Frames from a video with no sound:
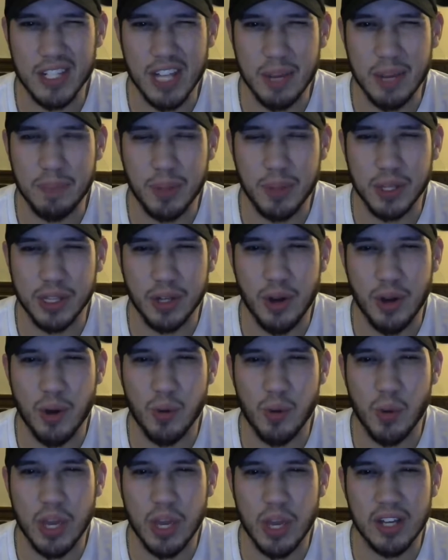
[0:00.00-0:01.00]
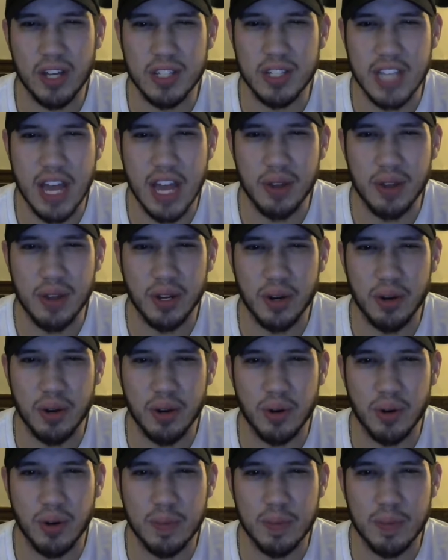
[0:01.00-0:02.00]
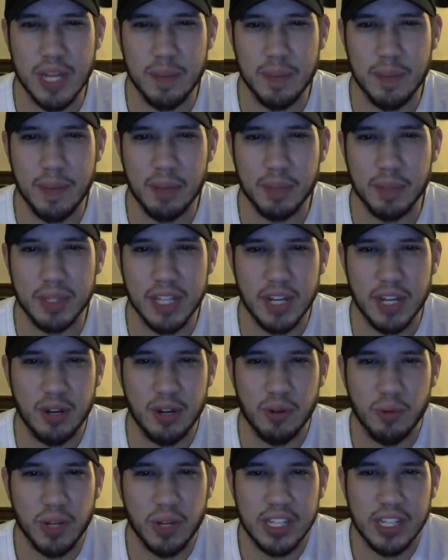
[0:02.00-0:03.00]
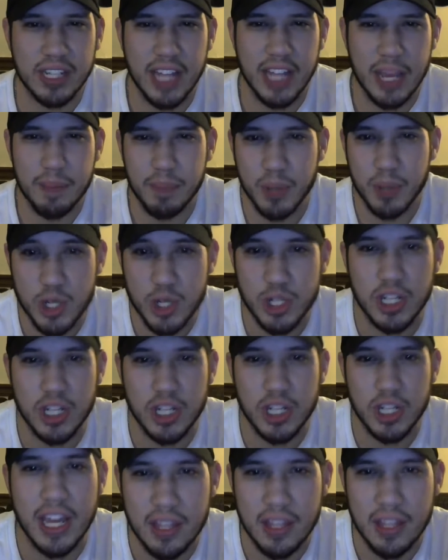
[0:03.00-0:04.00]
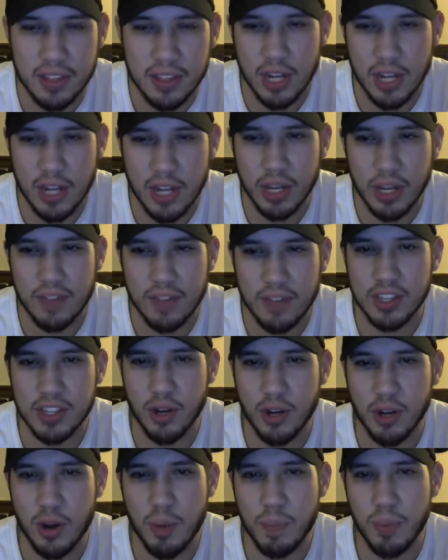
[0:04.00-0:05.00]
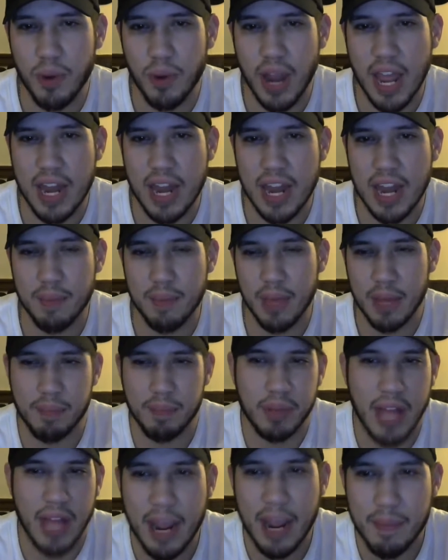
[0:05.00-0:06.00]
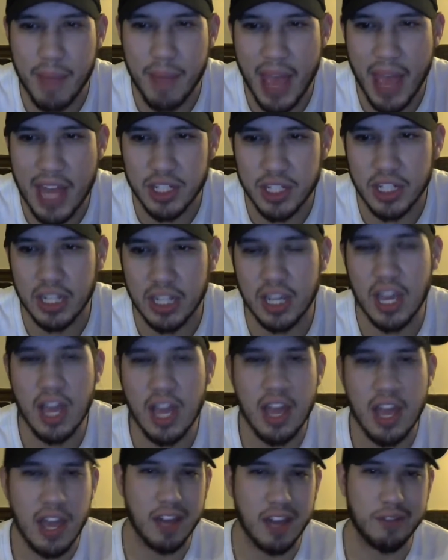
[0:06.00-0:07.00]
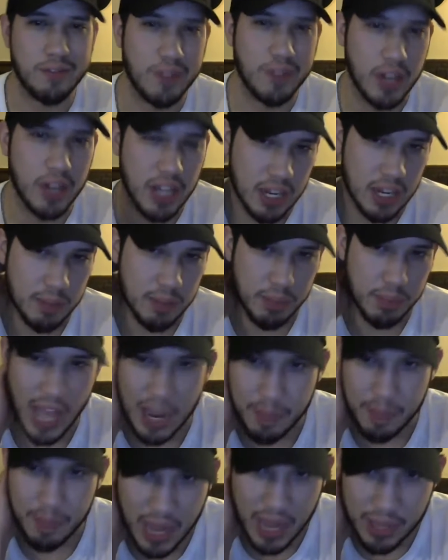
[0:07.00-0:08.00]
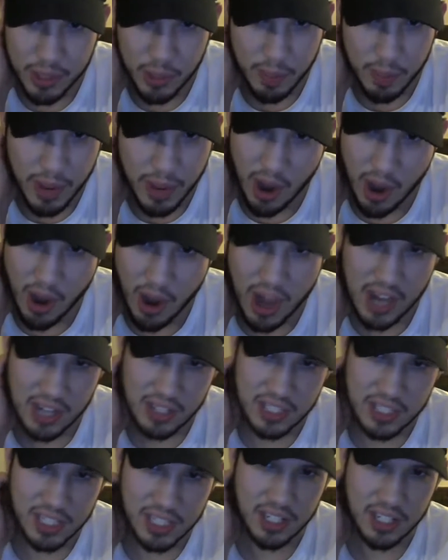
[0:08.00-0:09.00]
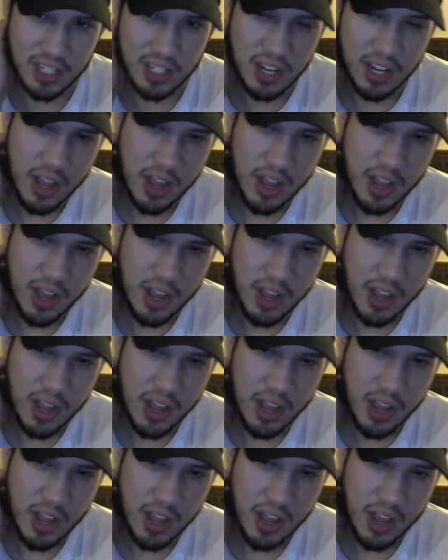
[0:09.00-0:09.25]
like put their own wheels out and their own grip tape out, but they don't really like push it. Like they don't give it their own brand name like Black Magic and fucking Black Panther bearings and